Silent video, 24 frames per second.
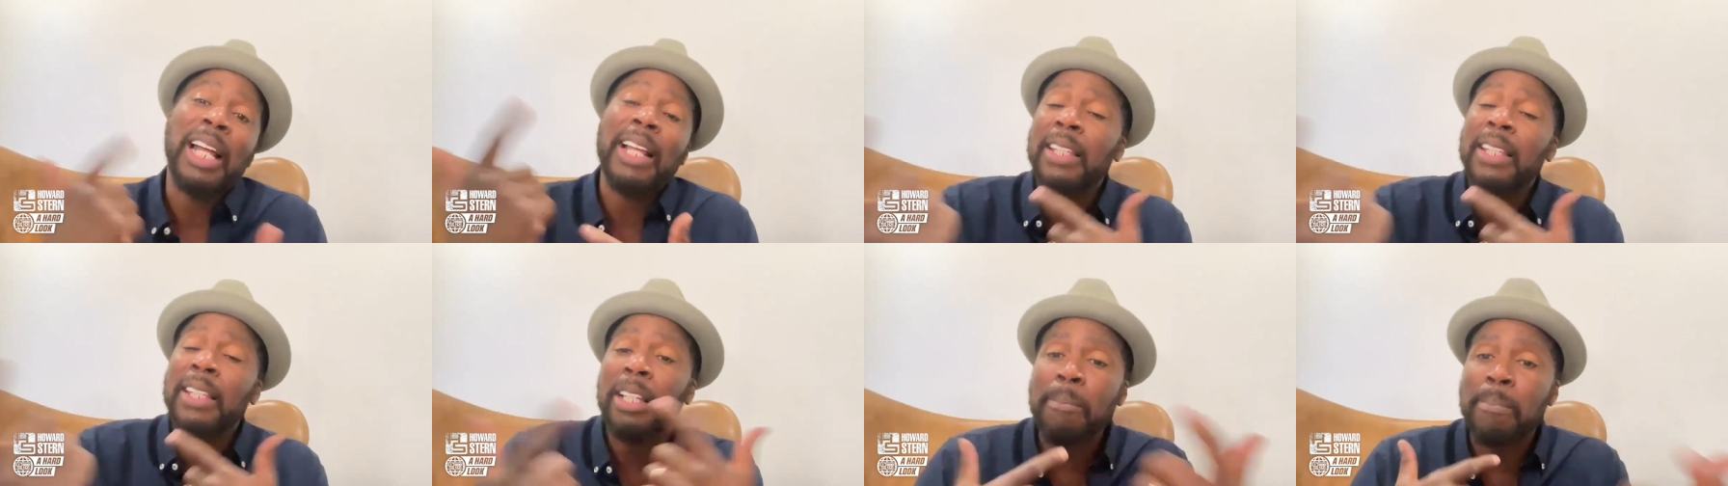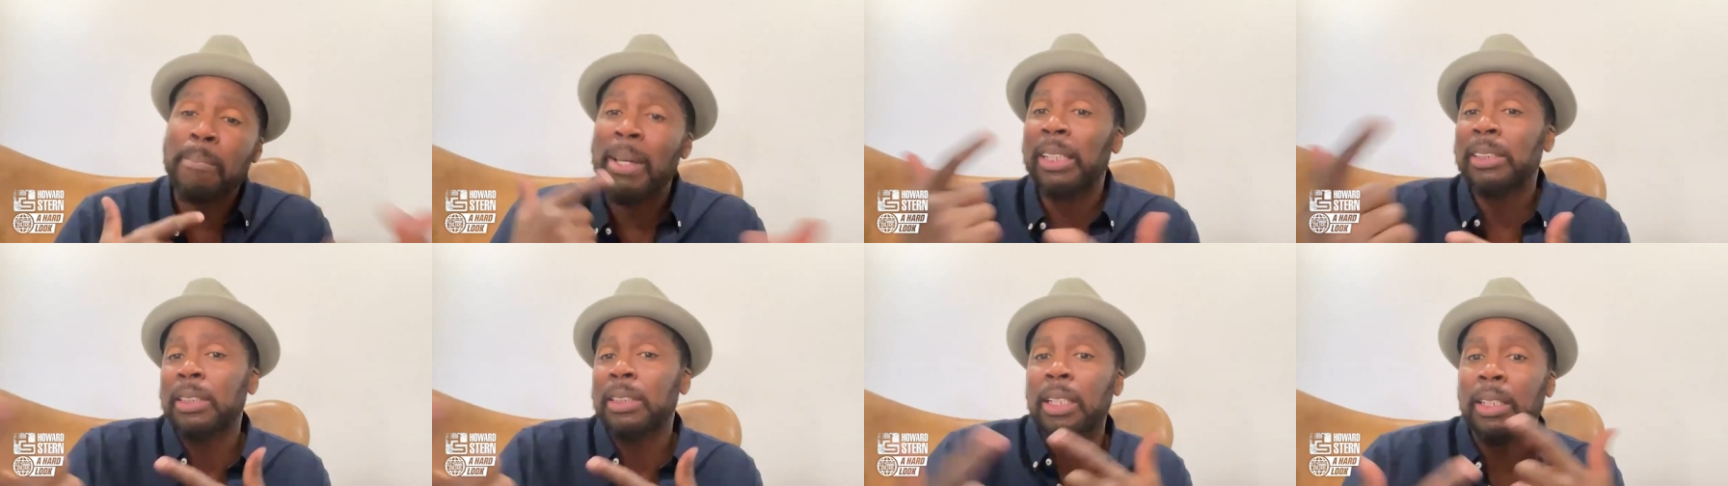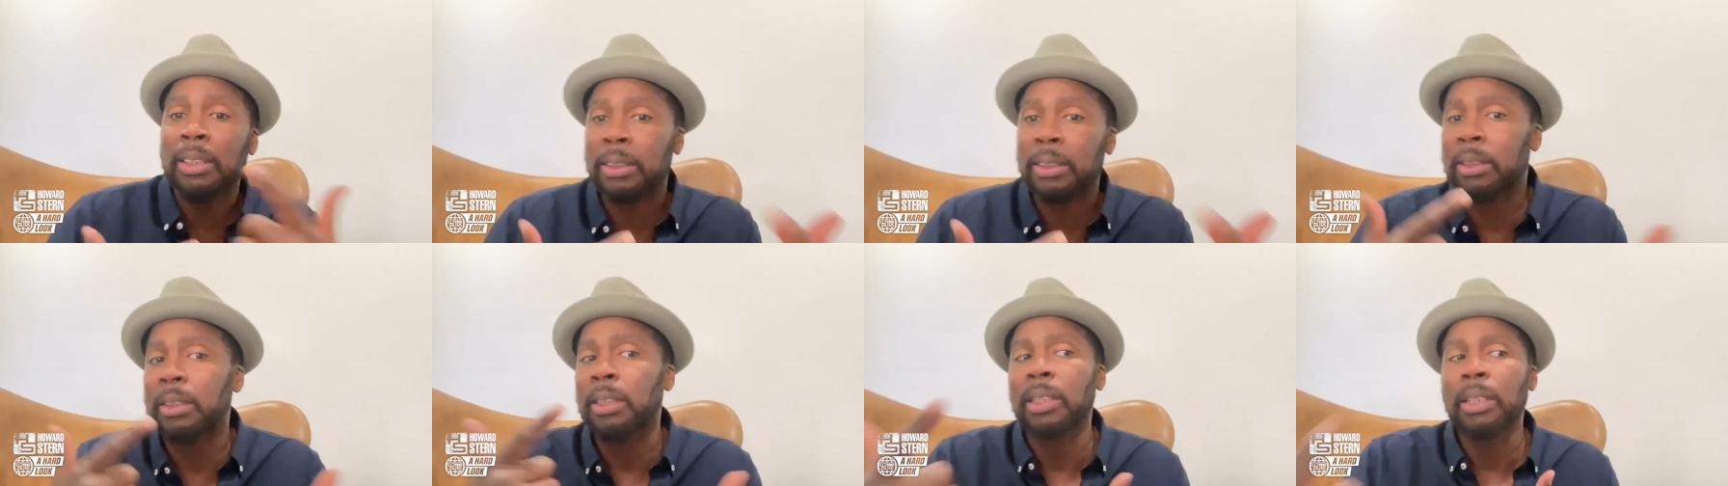I think it makes
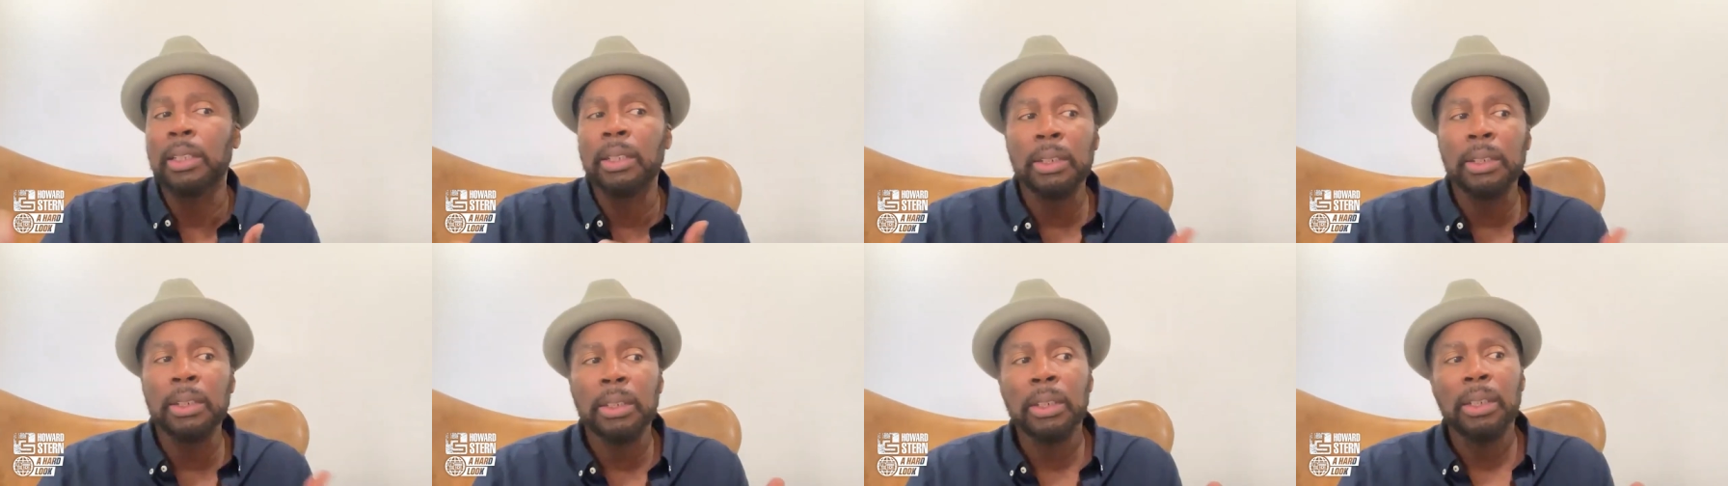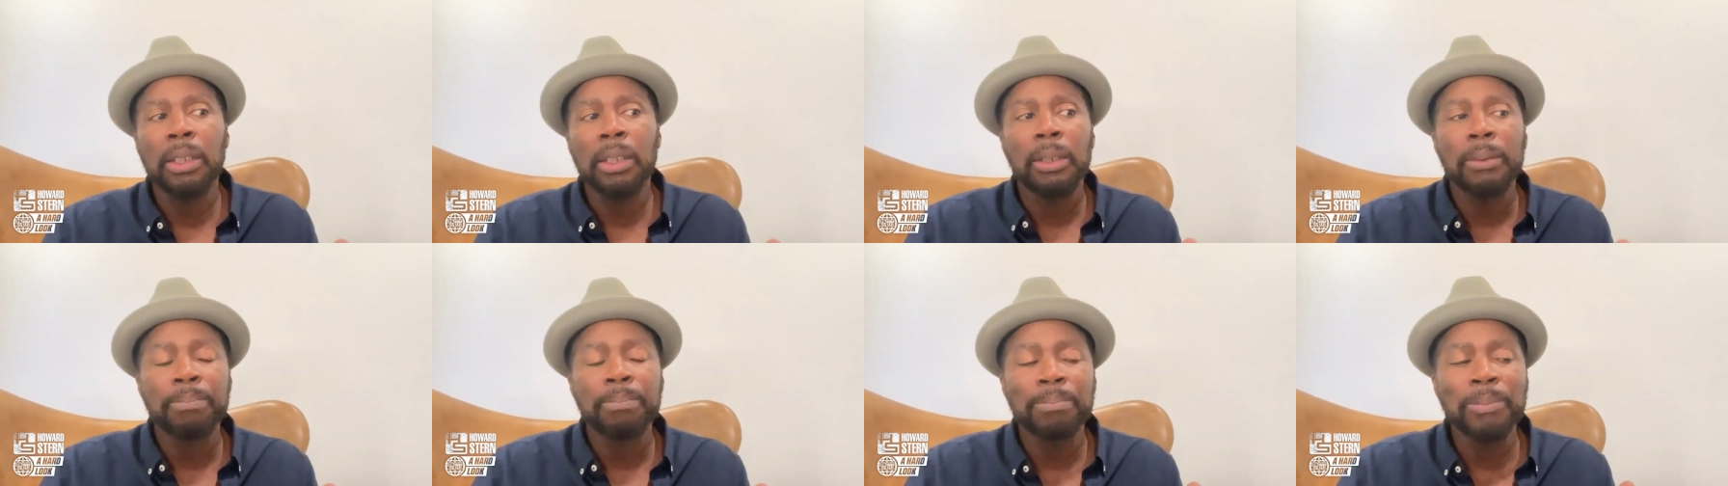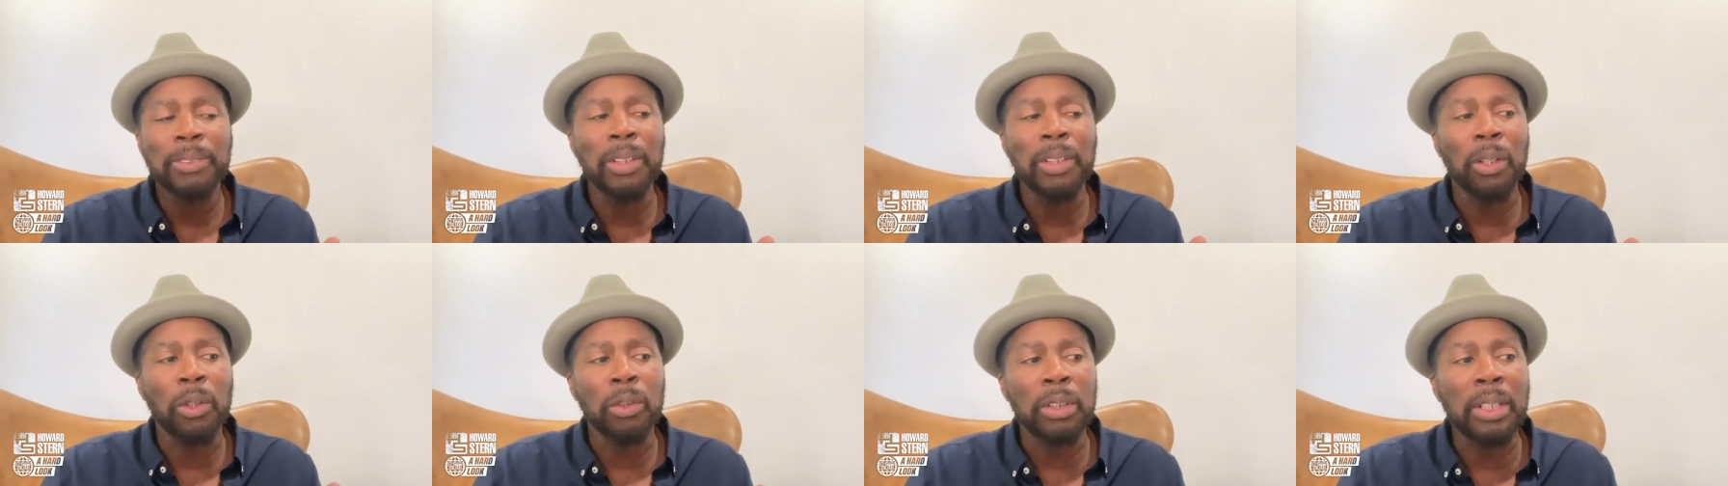us,
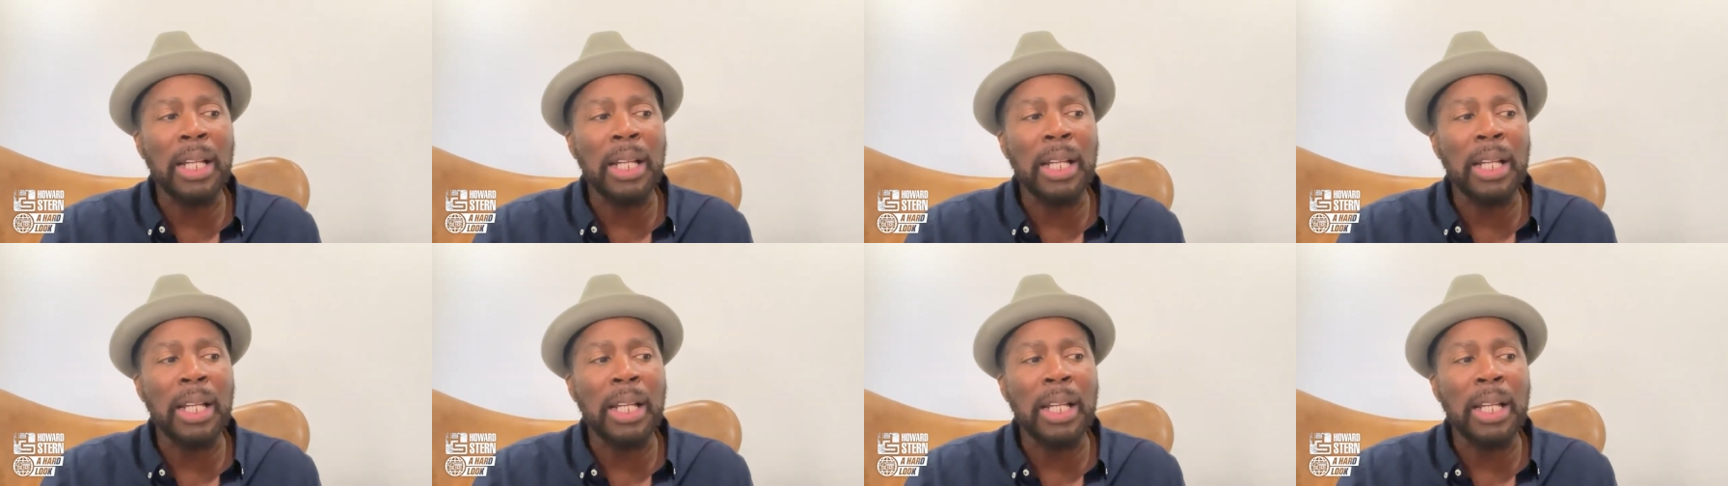you know,